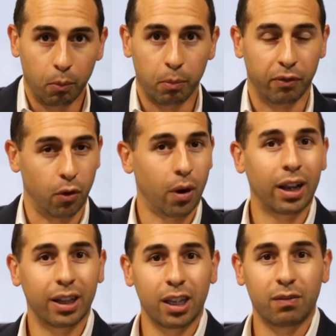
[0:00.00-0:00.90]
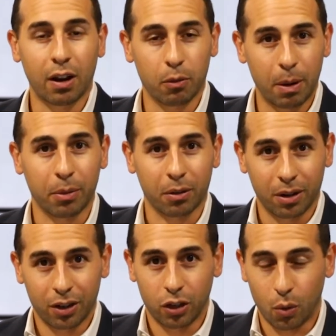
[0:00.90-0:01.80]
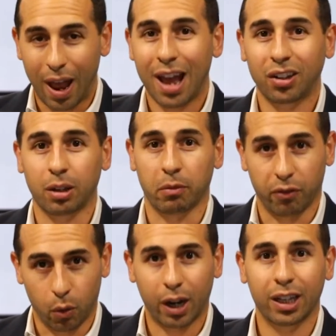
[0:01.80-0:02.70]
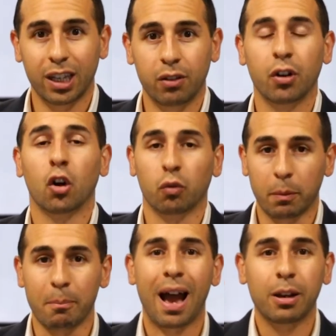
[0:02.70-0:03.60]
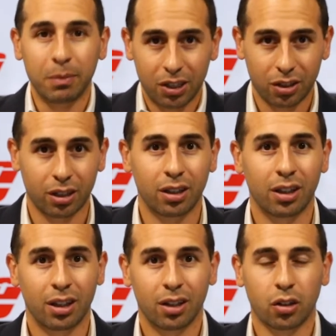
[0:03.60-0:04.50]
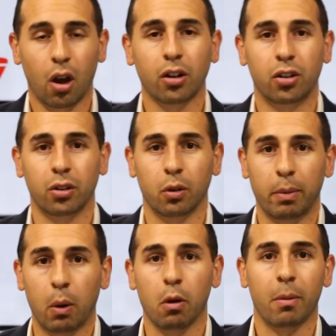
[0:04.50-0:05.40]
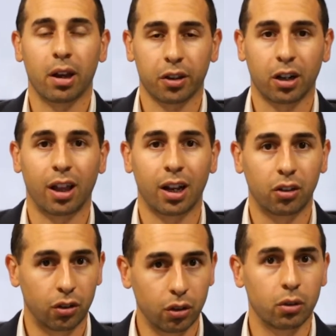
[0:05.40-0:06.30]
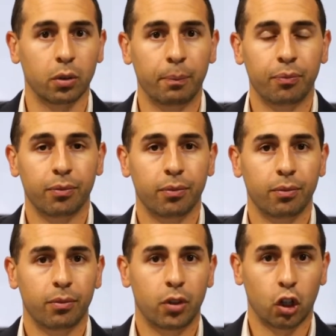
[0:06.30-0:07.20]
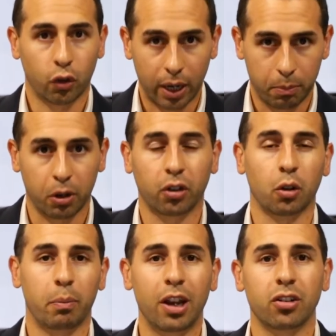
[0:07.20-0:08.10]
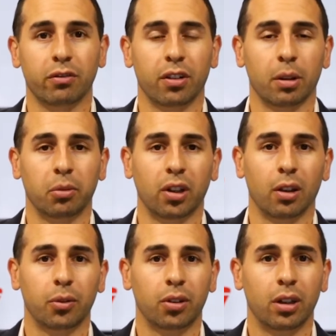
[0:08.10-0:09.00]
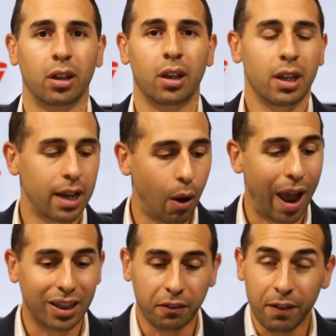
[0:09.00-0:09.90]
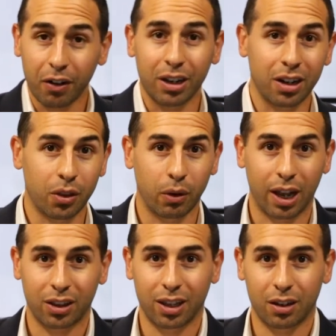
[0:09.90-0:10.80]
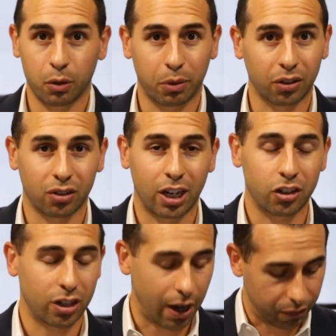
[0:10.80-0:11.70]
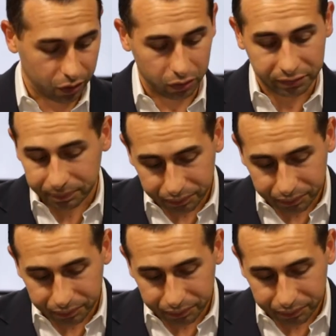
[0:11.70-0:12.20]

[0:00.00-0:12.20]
before I leave, now remember, you ask them, before I leave, remind me to talk to you about what my other clients do to create a personal pension for themselves. Now, at the end of your presentation, after you've